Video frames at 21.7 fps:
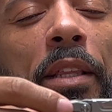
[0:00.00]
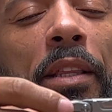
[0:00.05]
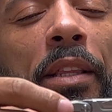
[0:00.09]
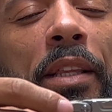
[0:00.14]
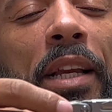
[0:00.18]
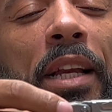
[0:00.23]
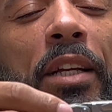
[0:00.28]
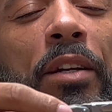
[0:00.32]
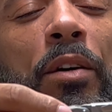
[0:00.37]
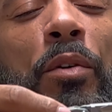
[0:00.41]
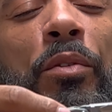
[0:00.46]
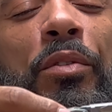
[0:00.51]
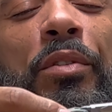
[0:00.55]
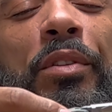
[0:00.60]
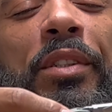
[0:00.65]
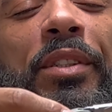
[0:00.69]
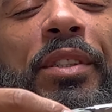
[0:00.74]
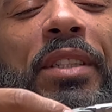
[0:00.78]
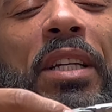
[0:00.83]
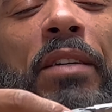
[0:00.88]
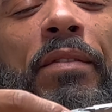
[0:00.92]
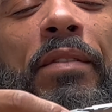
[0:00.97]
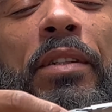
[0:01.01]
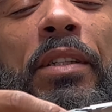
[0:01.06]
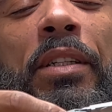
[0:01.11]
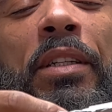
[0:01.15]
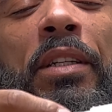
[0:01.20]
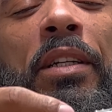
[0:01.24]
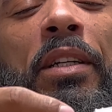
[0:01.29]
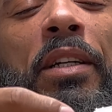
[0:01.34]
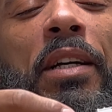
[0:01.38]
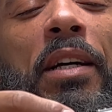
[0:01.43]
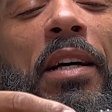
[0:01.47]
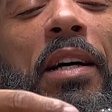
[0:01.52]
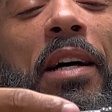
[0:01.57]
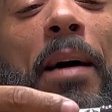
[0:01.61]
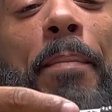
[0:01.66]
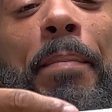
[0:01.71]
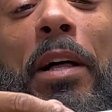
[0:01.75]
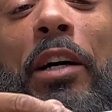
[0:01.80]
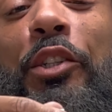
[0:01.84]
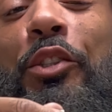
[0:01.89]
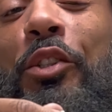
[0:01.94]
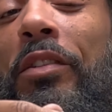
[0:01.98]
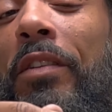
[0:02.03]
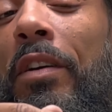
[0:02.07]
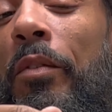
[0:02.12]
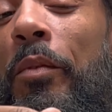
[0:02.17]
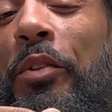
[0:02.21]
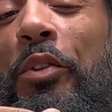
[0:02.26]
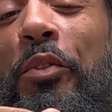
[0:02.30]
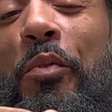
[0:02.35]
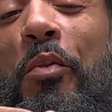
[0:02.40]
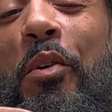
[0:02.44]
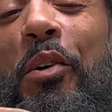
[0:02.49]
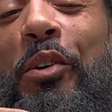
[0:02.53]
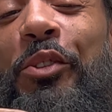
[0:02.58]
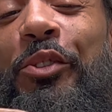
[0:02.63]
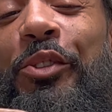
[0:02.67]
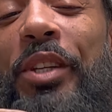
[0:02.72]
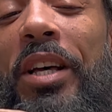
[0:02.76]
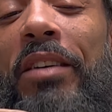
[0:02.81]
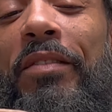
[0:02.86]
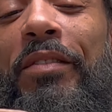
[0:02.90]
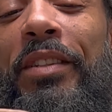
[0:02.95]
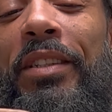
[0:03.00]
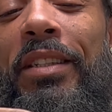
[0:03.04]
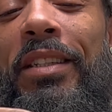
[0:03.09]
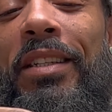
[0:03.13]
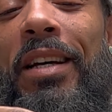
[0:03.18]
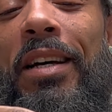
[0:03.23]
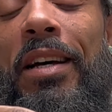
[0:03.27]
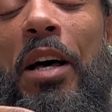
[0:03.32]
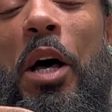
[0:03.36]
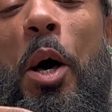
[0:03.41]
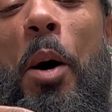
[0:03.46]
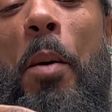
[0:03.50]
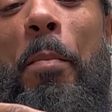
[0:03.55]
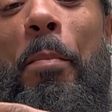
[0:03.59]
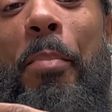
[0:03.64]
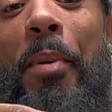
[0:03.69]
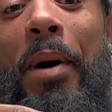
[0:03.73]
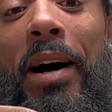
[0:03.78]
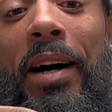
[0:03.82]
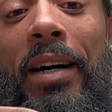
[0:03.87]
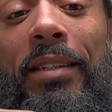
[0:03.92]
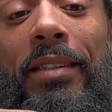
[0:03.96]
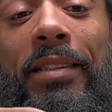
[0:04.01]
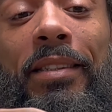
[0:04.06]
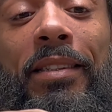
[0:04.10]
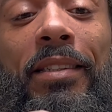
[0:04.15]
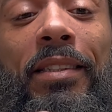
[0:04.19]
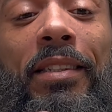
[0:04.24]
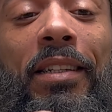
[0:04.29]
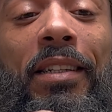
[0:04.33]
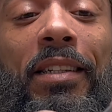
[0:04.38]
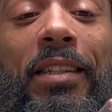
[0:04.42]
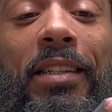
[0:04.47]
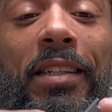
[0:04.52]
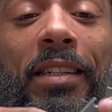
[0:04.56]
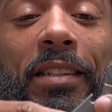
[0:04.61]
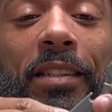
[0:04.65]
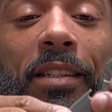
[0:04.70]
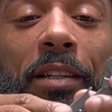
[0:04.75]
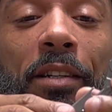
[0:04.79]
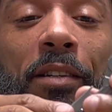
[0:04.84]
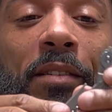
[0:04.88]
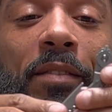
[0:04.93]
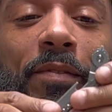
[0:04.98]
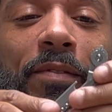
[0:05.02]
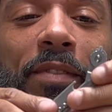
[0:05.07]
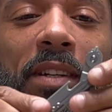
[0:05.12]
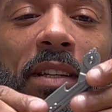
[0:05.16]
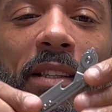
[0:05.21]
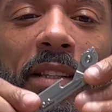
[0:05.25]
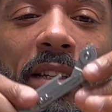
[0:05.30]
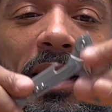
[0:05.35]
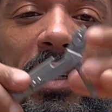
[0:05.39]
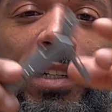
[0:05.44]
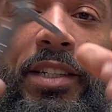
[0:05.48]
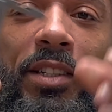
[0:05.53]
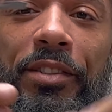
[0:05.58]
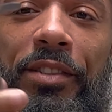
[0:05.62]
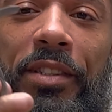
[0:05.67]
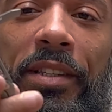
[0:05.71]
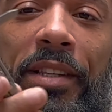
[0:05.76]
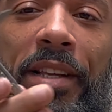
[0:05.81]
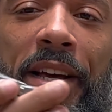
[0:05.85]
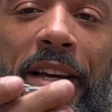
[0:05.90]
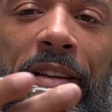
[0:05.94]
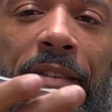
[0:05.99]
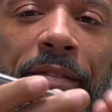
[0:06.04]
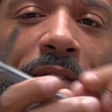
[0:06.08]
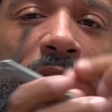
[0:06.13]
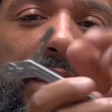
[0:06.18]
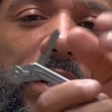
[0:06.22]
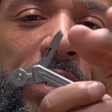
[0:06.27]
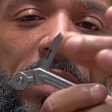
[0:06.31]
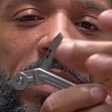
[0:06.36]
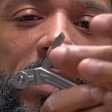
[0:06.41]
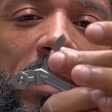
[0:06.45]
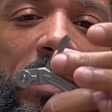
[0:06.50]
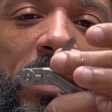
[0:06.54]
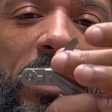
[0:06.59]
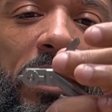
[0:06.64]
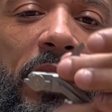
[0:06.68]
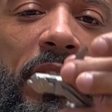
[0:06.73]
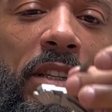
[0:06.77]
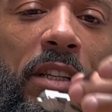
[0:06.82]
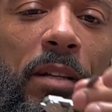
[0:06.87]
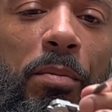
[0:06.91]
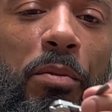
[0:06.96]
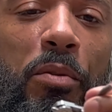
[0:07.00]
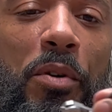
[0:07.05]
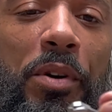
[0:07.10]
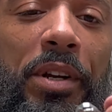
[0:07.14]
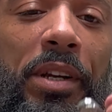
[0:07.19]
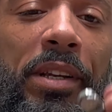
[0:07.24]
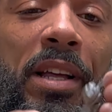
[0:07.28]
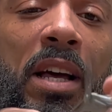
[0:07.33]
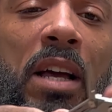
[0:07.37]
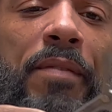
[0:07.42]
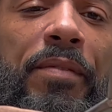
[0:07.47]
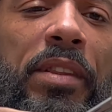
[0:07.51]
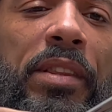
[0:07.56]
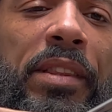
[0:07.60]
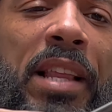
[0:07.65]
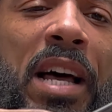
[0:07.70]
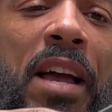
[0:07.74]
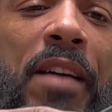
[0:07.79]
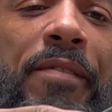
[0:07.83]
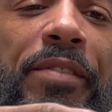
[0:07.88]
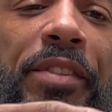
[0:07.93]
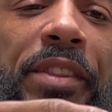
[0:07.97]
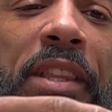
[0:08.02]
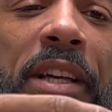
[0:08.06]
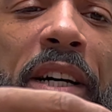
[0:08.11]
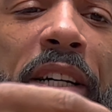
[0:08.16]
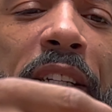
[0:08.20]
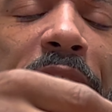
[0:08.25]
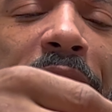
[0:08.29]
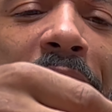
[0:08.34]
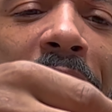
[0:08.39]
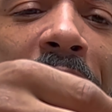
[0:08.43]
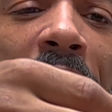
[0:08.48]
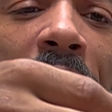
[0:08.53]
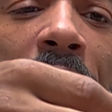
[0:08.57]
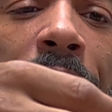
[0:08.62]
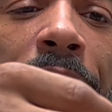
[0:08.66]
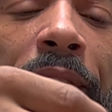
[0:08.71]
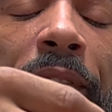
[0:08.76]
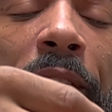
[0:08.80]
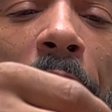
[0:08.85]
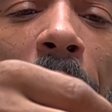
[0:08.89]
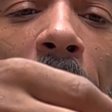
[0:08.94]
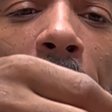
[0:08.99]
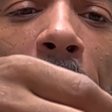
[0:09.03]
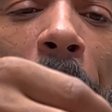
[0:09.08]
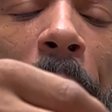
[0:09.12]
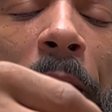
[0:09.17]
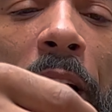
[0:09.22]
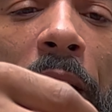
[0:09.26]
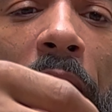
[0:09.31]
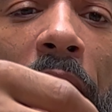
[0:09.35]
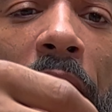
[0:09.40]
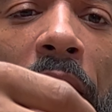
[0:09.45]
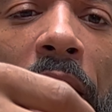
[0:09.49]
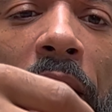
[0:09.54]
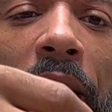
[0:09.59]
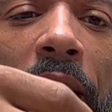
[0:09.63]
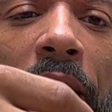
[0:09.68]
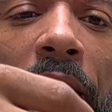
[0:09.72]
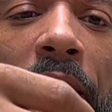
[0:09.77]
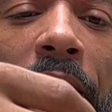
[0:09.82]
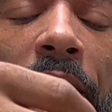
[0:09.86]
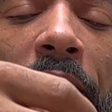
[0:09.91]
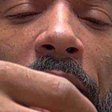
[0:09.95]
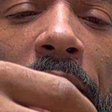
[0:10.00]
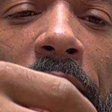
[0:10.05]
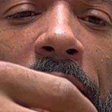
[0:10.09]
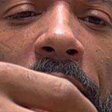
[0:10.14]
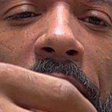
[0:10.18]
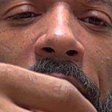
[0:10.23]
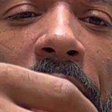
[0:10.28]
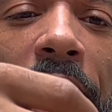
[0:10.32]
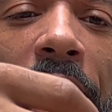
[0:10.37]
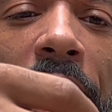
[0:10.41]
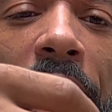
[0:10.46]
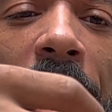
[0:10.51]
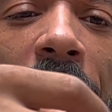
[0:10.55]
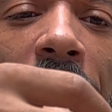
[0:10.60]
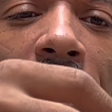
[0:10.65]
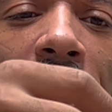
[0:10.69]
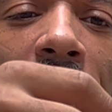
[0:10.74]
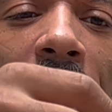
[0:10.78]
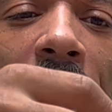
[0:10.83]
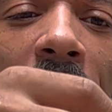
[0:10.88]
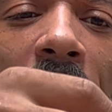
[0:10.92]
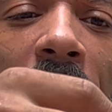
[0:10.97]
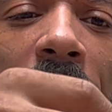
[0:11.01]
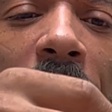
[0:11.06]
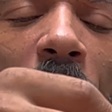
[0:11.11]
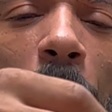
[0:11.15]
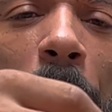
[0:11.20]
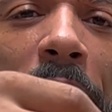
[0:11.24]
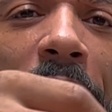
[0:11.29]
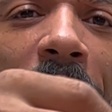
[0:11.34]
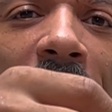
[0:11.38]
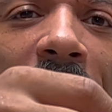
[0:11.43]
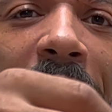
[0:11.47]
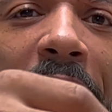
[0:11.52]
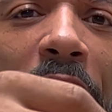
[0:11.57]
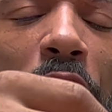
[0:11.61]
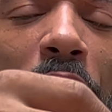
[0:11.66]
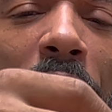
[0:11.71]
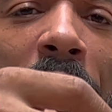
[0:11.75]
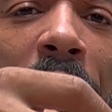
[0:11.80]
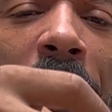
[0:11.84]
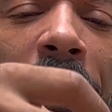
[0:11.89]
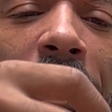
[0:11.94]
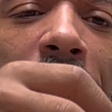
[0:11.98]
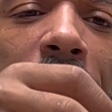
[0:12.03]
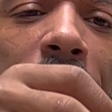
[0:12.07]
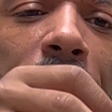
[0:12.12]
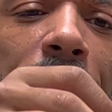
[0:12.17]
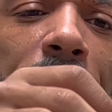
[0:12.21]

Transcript: Did I go through the 7? I'm not sure if I went through all 7. But, you know, here's the knife. You can deploy the knife. The knife does have like a little bit of a liner lock.